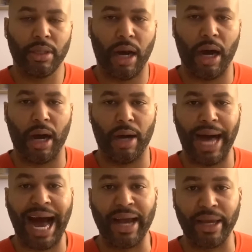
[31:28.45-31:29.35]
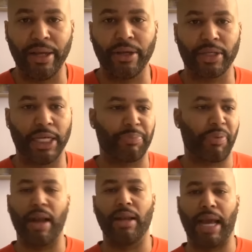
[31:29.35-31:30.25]
high heels is
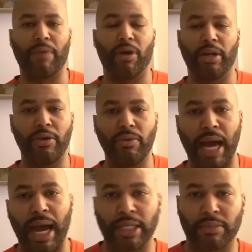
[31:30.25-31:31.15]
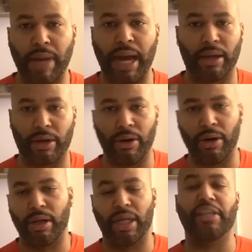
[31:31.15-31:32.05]
probably like one of you guys buying a
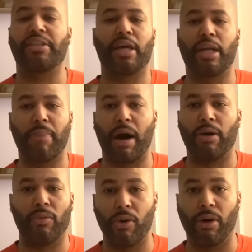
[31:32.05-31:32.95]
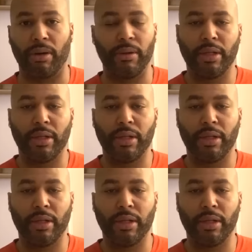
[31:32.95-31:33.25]
girl a Dasani bottle of water.